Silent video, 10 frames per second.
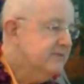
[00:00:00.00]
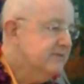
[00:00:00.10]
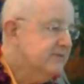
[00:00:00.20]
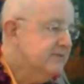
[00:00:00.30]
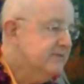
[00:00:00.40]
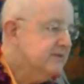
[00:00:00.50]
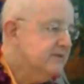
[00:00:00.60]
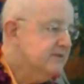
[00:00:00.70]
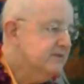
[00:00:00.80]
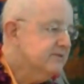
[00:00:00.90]
succession
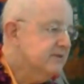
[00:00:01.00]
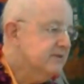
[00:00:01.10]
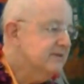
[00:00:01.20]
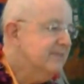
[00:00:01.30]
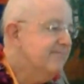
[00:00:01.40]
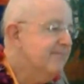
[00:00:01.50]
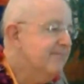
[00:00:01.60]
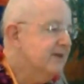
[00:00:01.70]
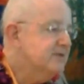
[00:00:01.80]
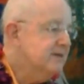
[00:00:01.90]
is certainly much
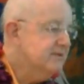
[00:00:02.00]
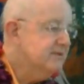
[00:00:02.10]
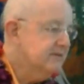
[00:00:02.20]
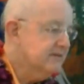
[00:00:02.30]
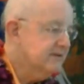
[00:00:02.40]
easier